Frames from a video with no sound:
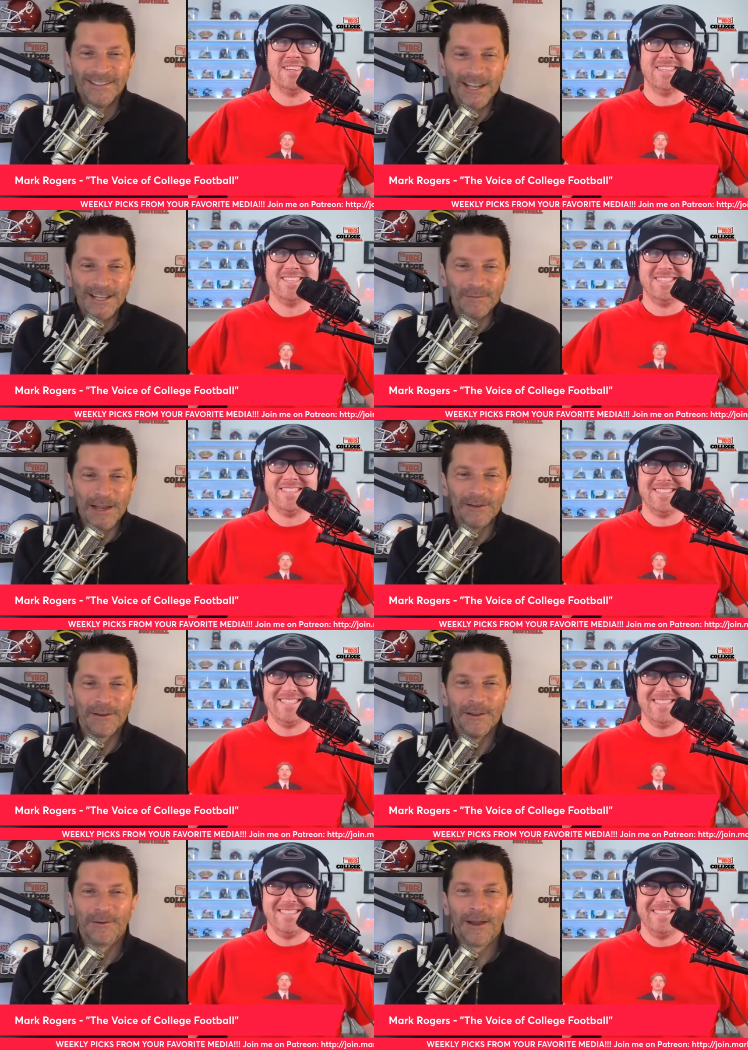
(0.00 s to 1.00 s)
Speaker 1: check him out
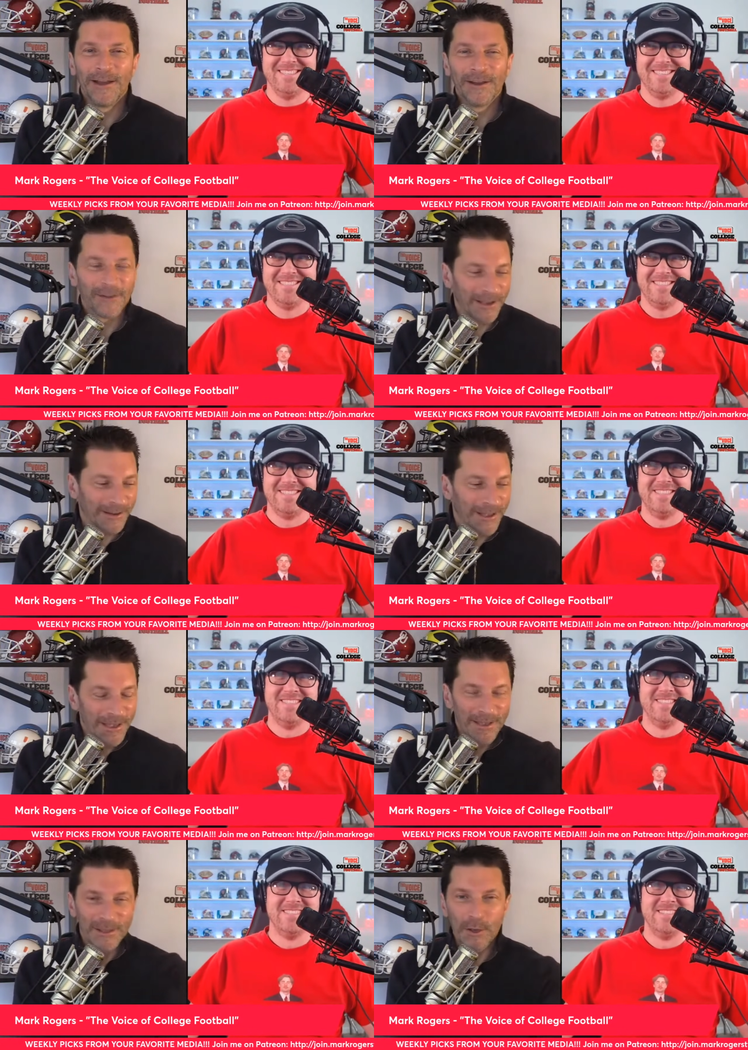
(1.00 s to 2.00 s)
right here on
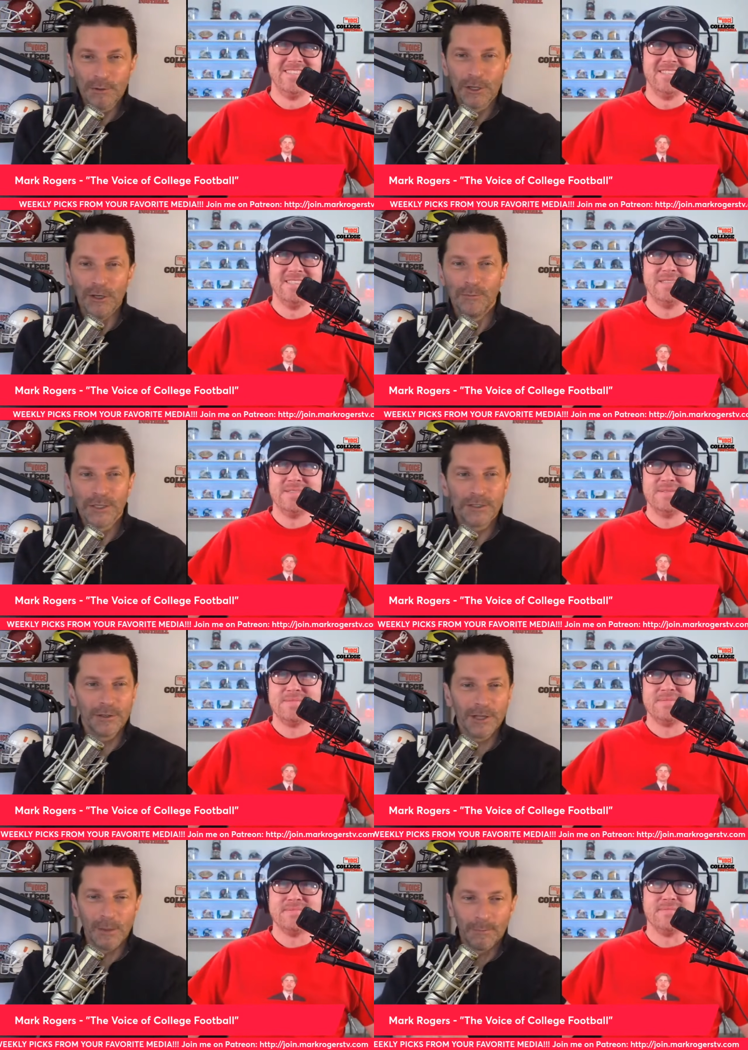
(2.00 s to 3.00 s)
YouTube. Just
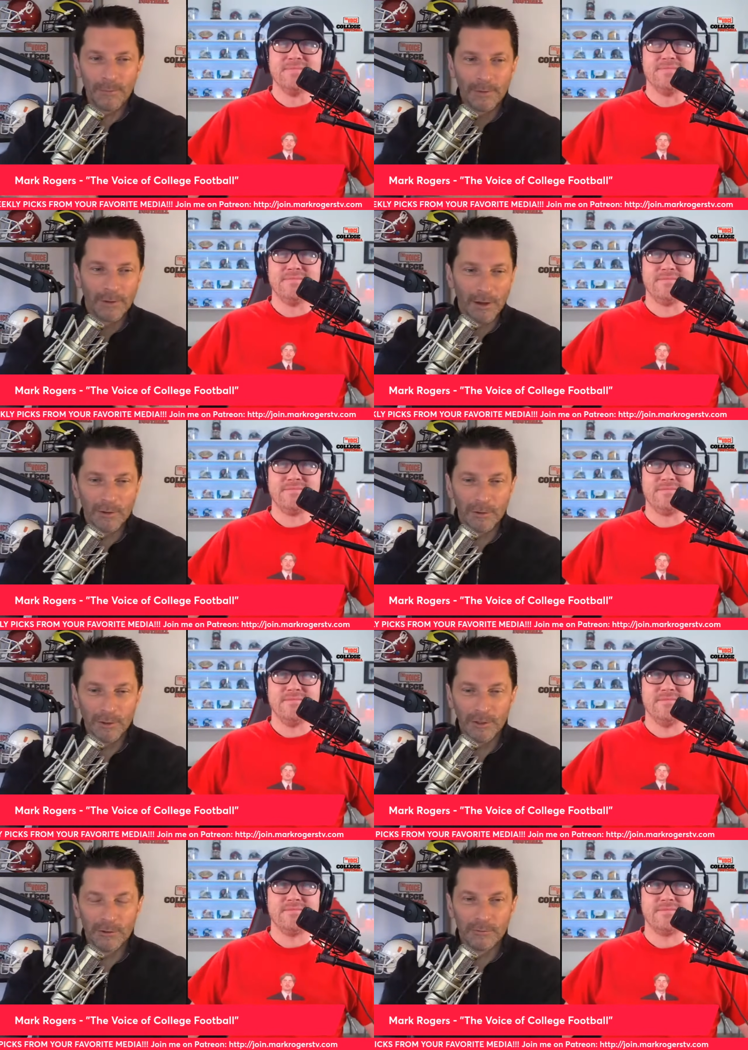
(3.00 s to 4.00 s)
look up Uncle
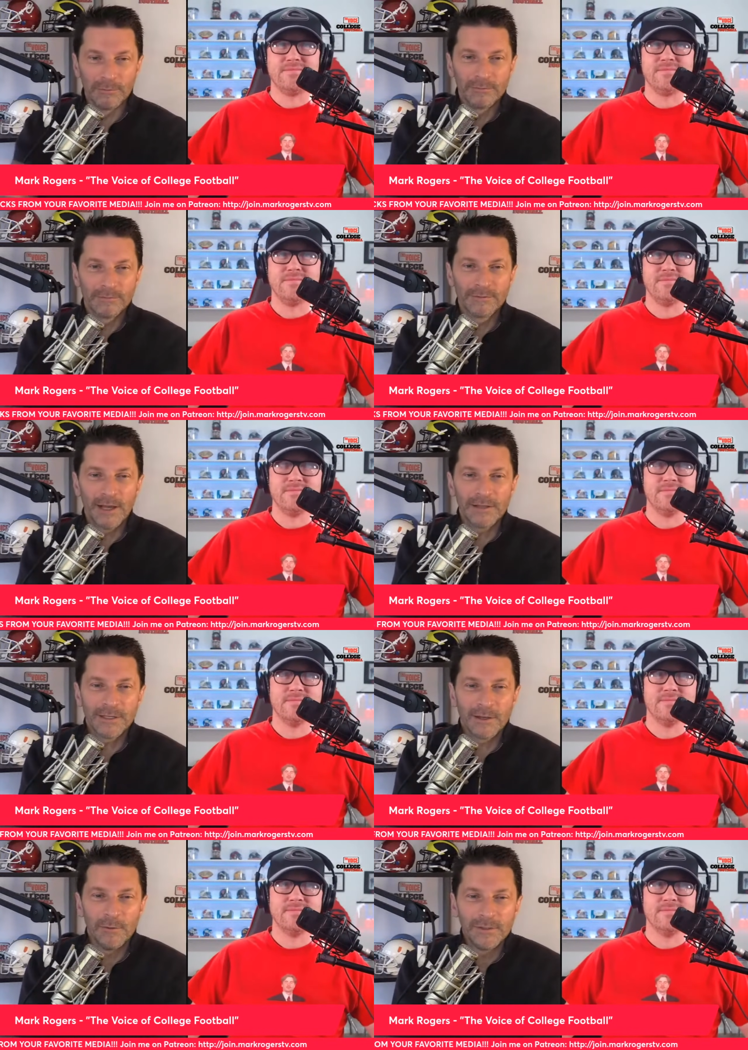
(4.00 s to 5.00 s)
Lou. How's
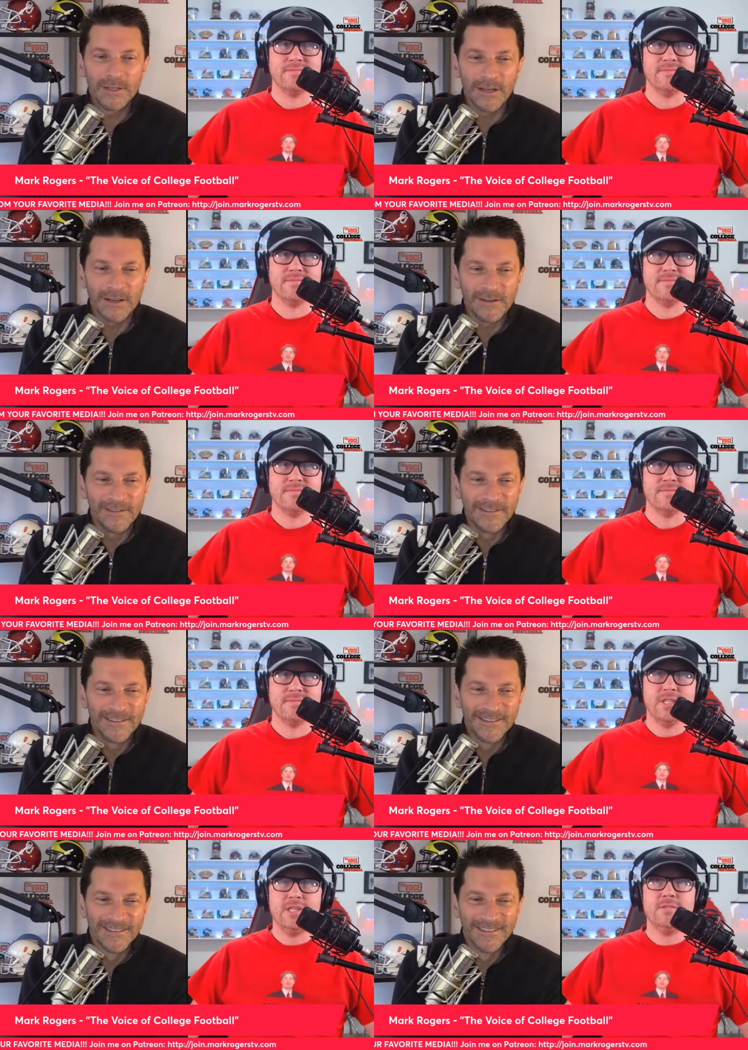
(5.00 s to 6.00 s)
it going today?
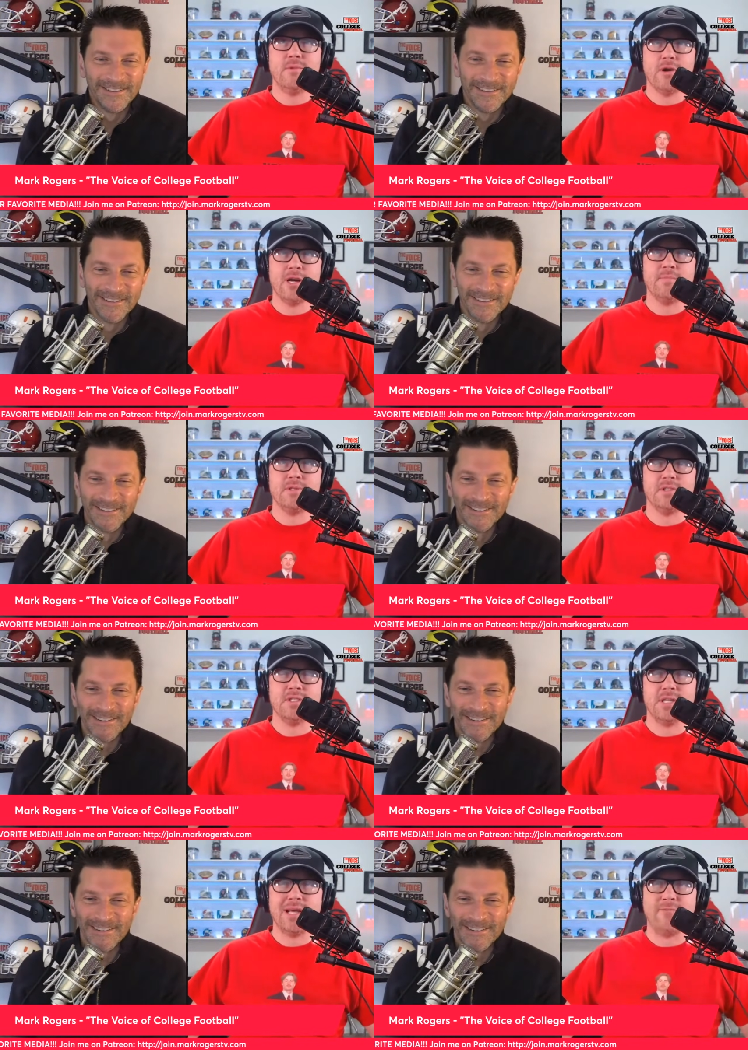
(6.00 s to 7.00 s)
Speaker 2: Good, Mark. I
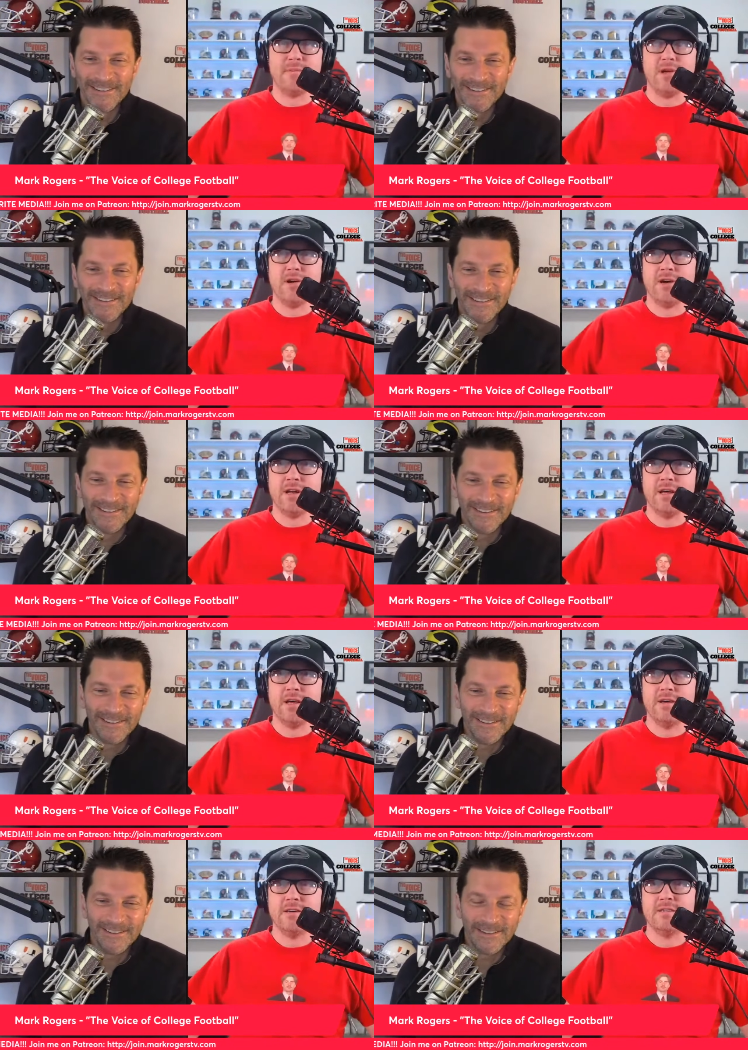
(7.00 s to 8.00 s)
appreciate you having me on. I,
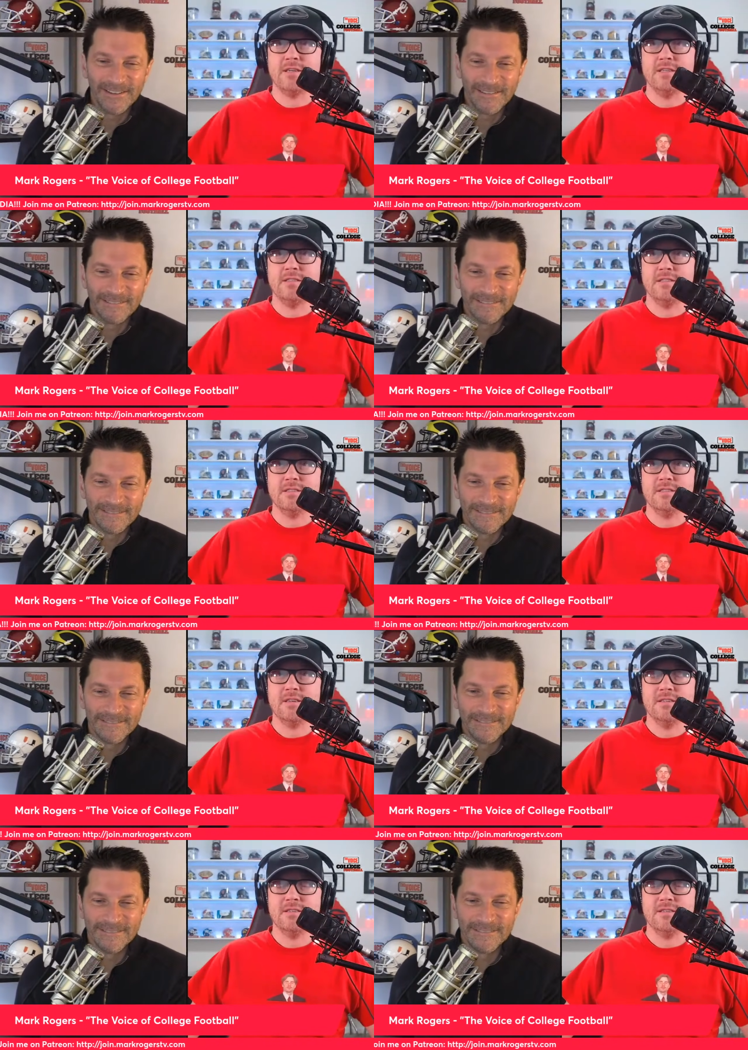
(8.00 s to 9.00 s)
uh, I
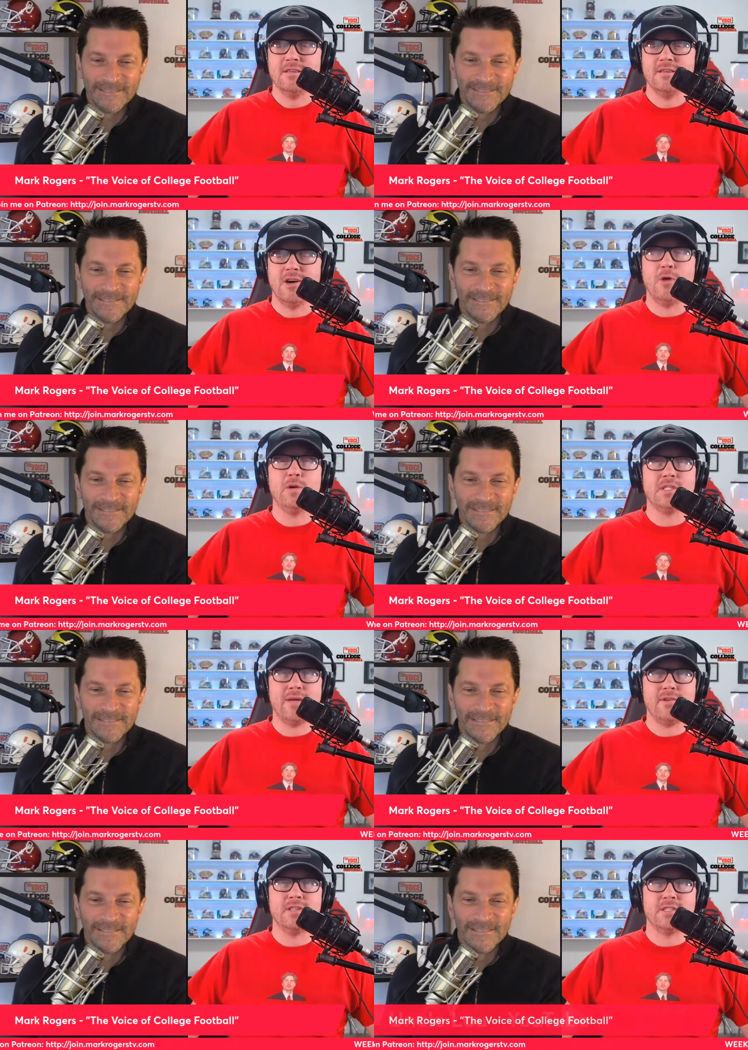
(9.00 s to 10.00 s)
always
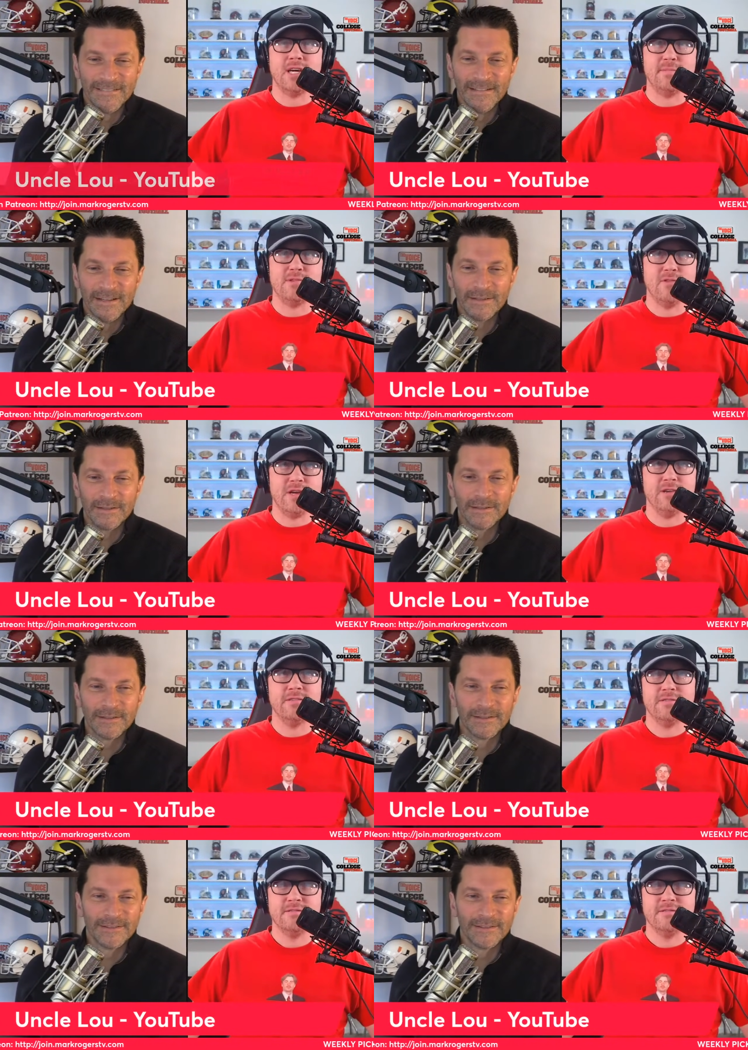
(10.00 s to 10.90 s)
have a good time over here.